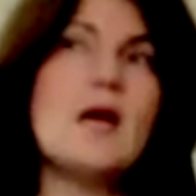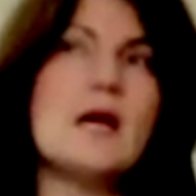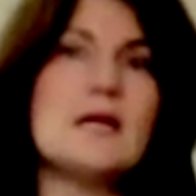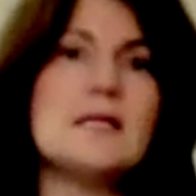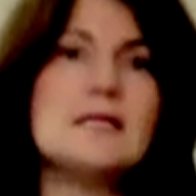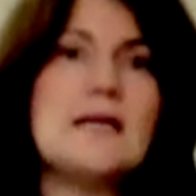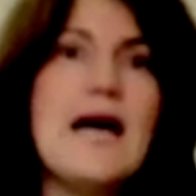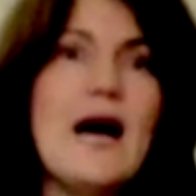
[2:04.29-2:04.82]

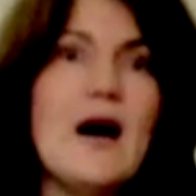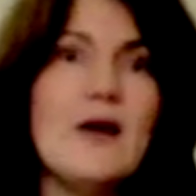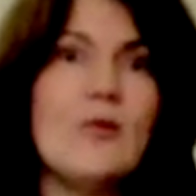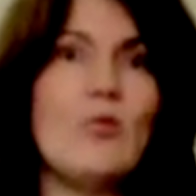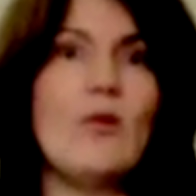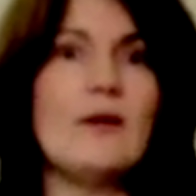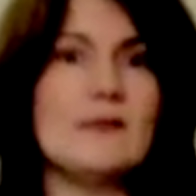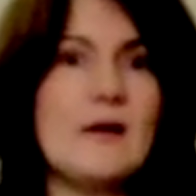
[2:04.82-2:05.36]
Now,
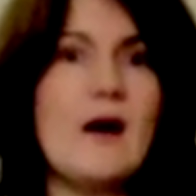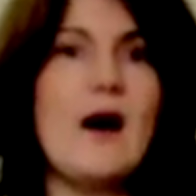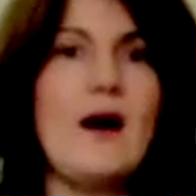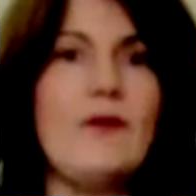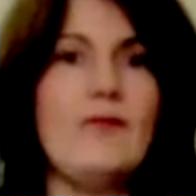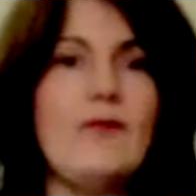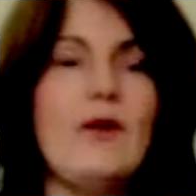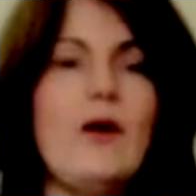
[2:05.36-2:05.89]
what's
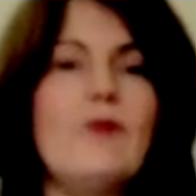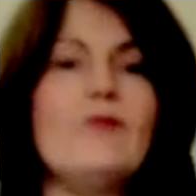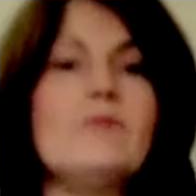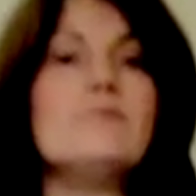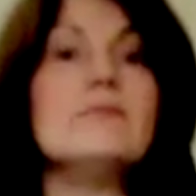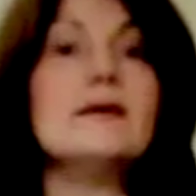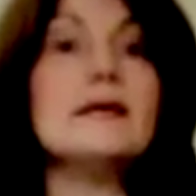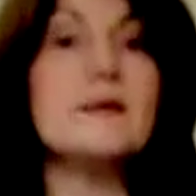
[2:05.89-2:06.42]
half of a
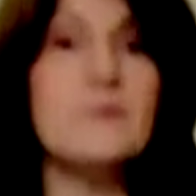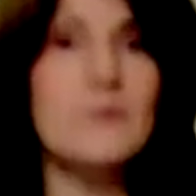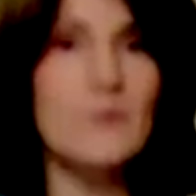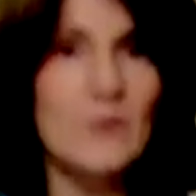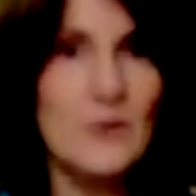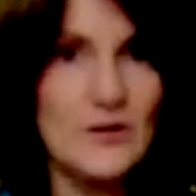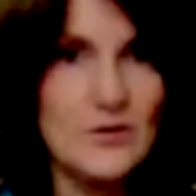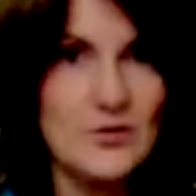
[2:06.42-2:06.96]
minim
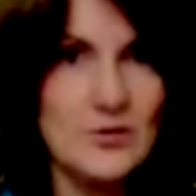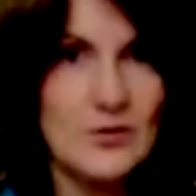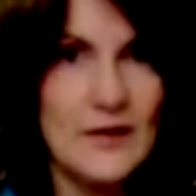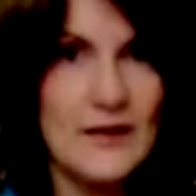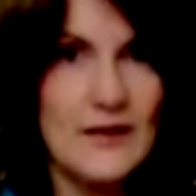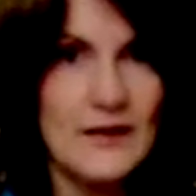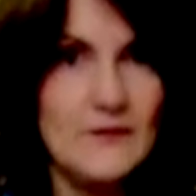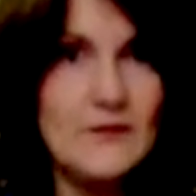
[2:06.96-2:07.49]
with 2
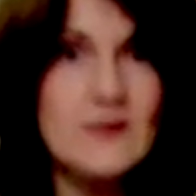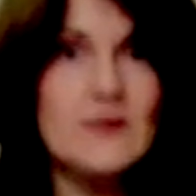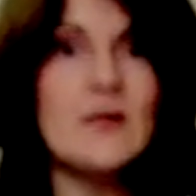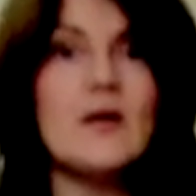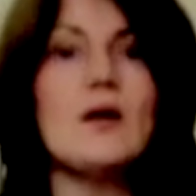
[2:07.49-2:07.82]
counts?